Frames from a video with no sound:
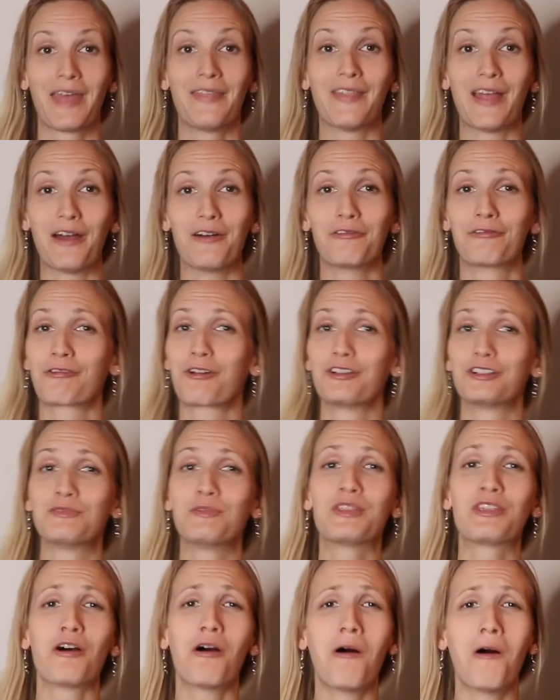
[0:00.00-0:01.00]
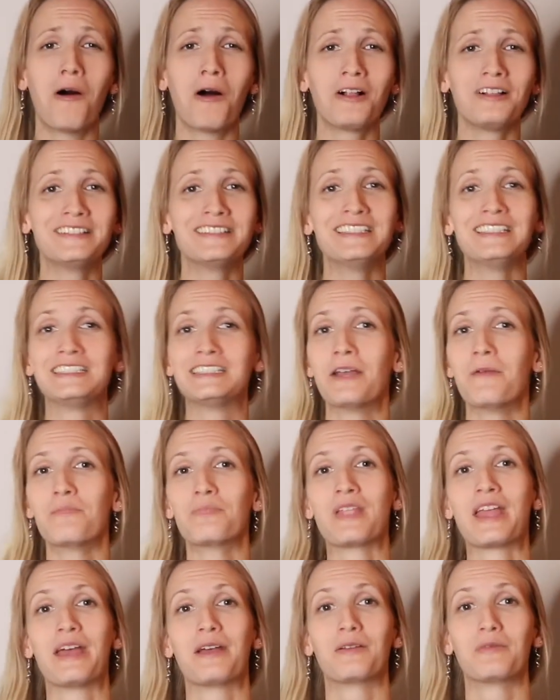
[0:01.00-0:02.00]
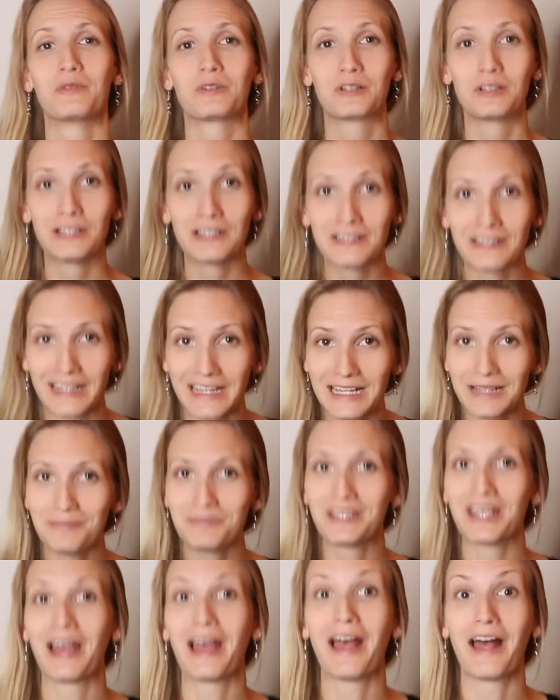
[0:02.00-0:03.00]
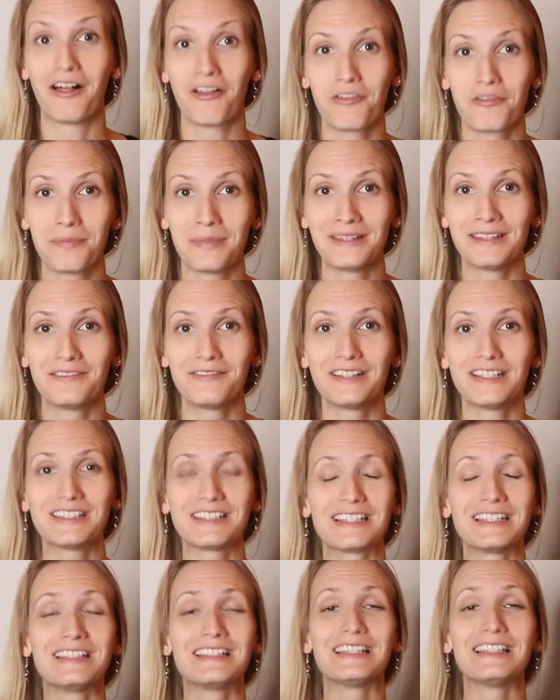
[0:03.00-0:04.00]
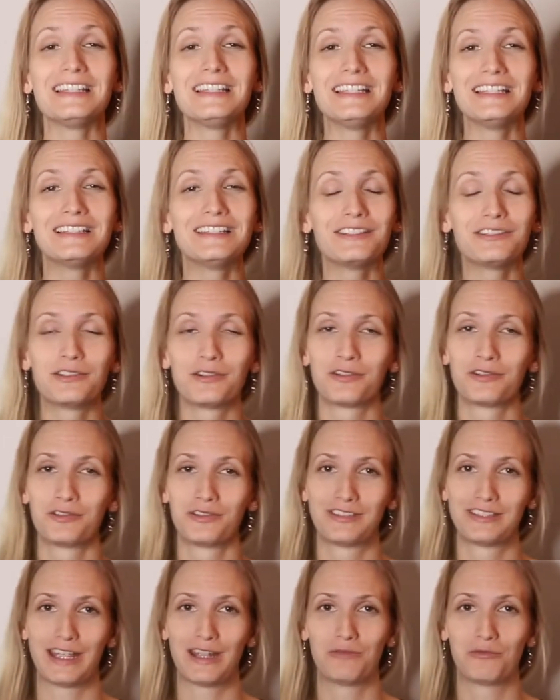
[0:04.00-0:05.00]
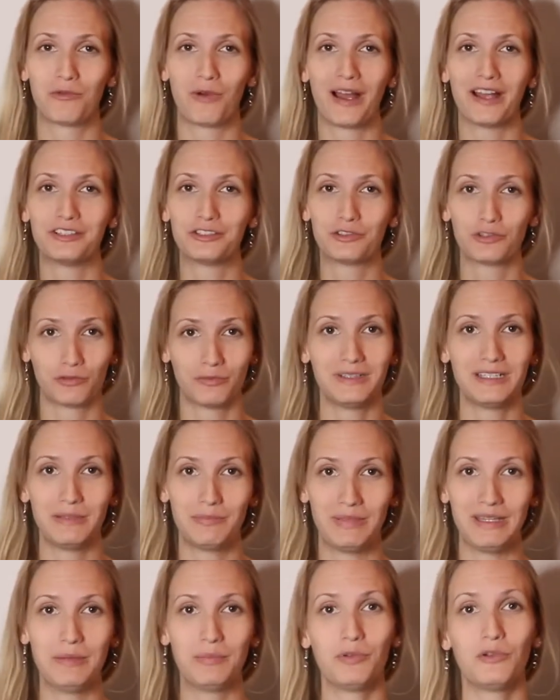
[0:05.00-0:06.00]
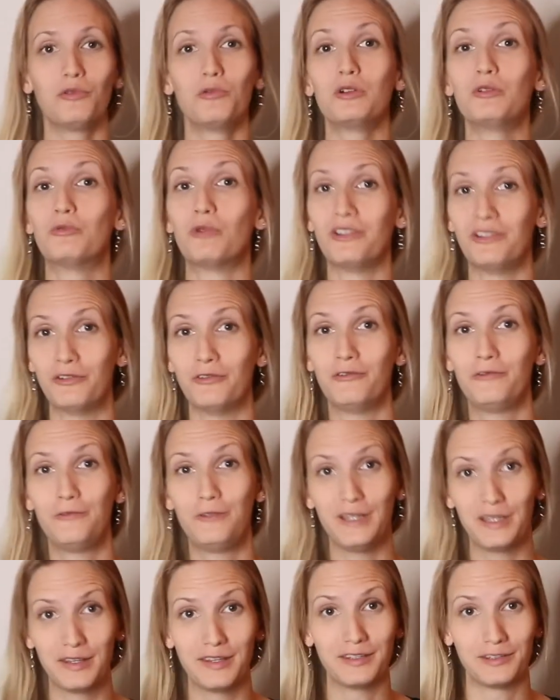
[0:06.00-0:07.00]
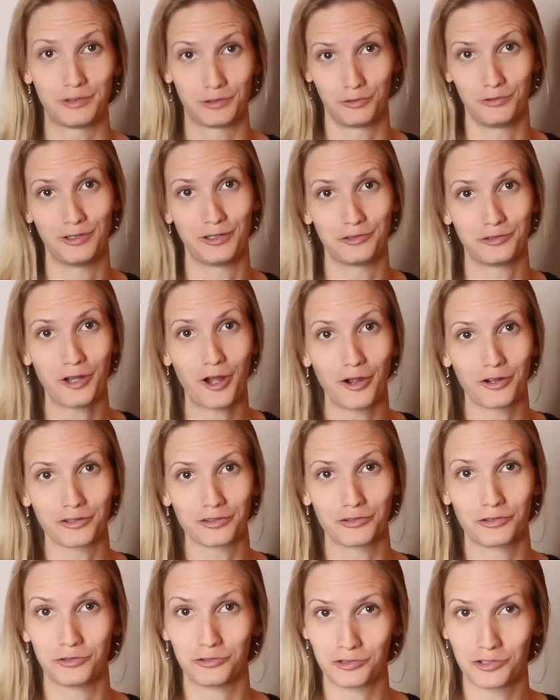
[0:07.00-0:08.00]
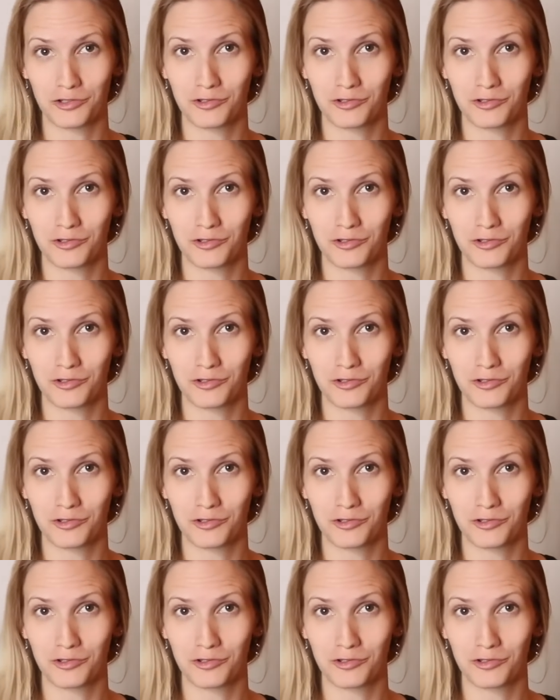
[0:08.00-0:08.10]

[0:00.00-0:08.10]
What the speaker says: Now, of course, with all these claimed health benefits, it's easy to understand why so many people would want to feed this to their dogs, don't you